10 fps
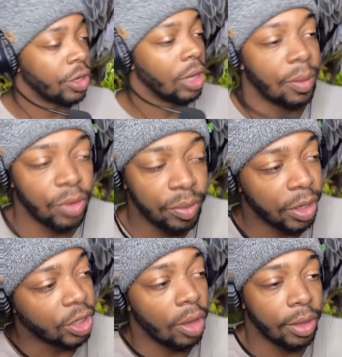like pretty
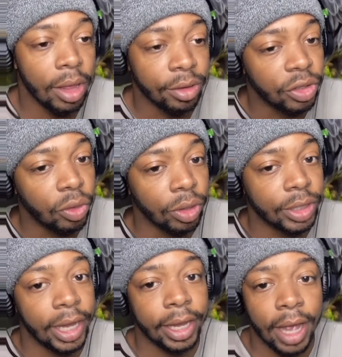much all the other storks,
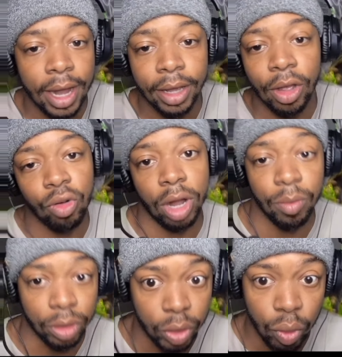they kind of go number
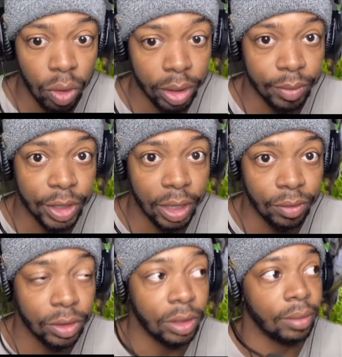two on
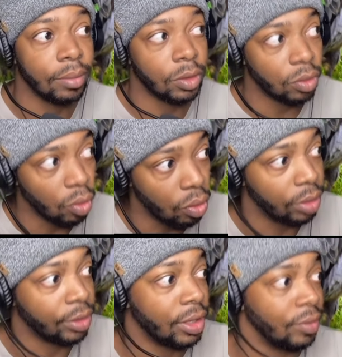themselves to cool
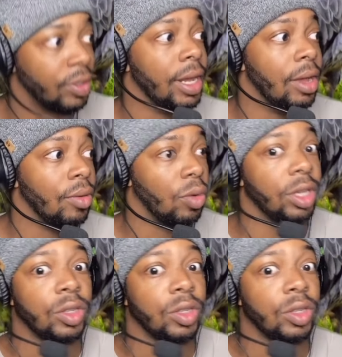themselves down when it's